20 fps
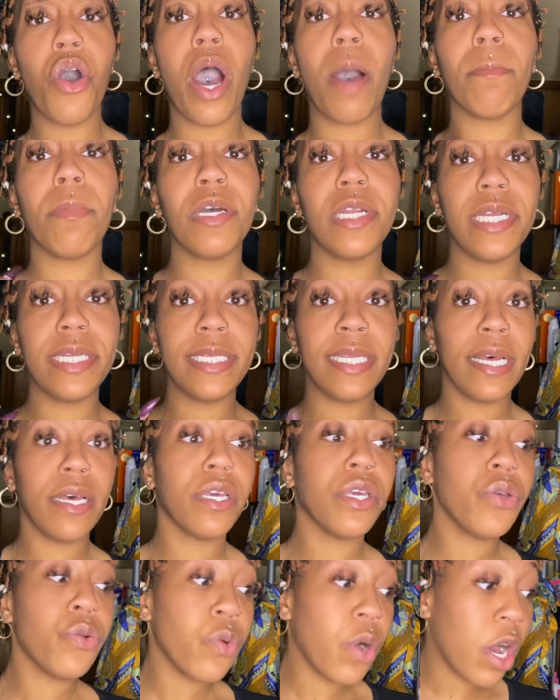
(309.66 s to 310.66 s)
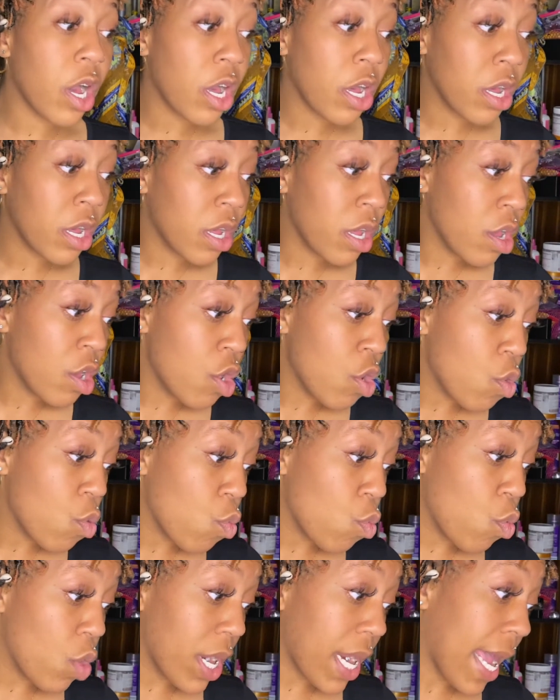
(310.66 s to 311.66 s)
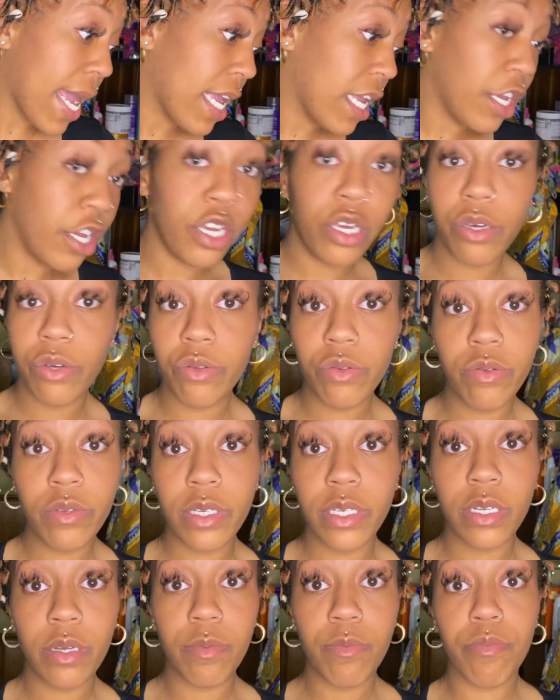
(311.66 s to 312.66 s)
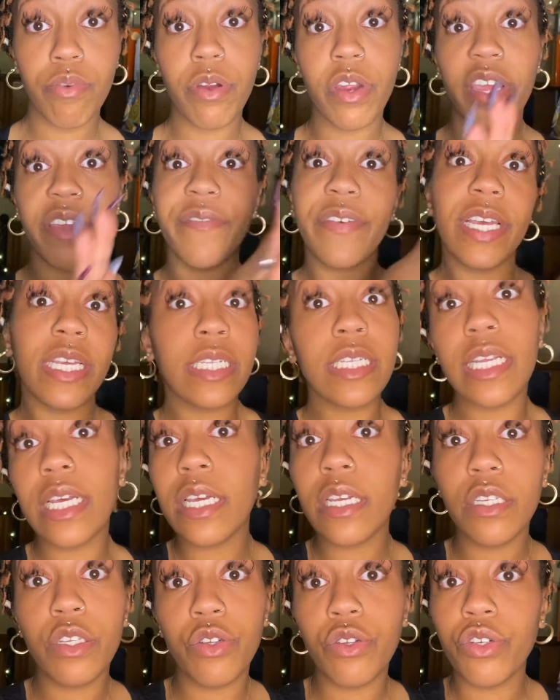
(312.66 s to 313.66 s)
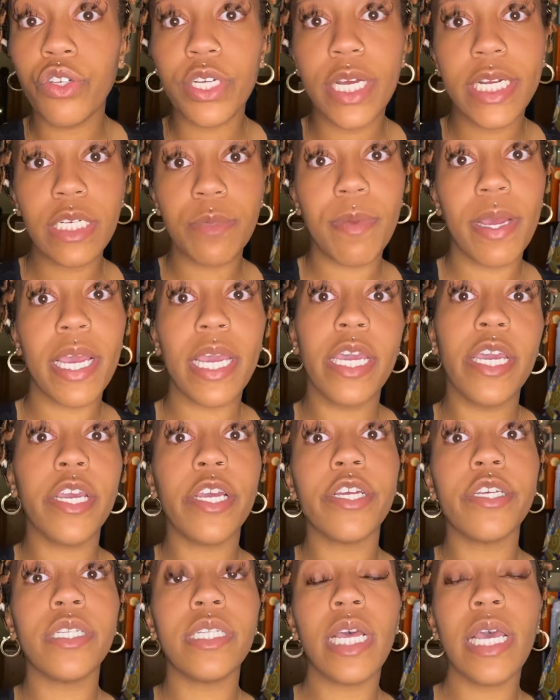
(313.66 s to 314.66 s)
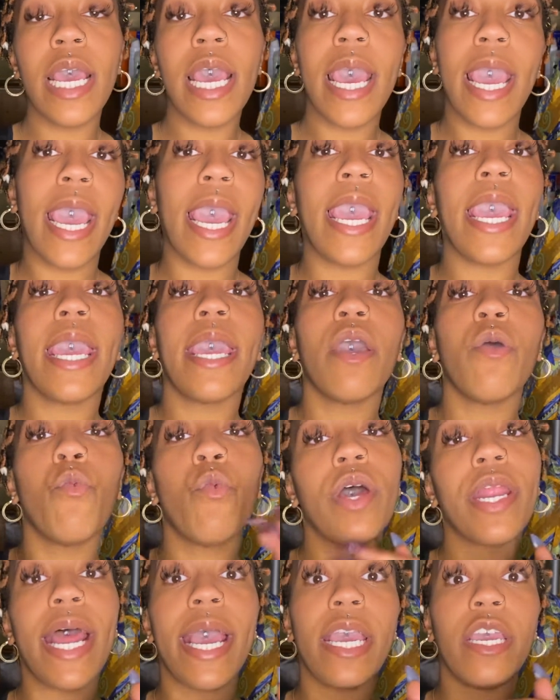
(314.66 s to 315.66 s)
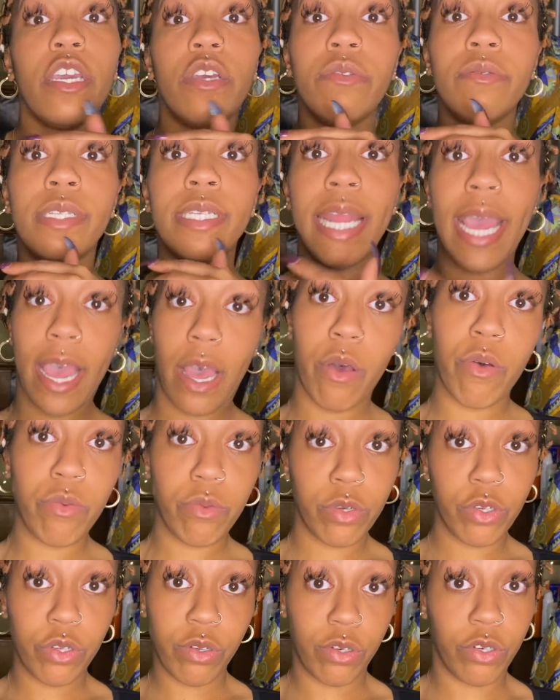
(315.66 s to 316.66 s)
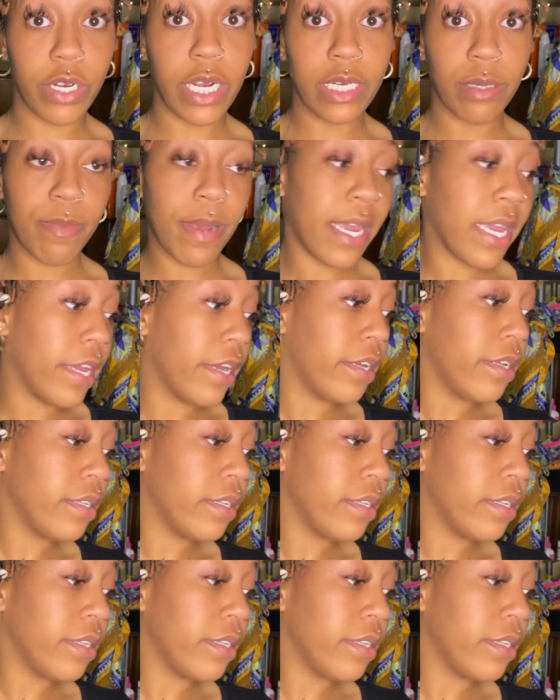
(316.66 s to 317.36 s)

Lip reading: I'm gonna tell you all what I used previously to stretch my ears and what I use now to stretch my ears.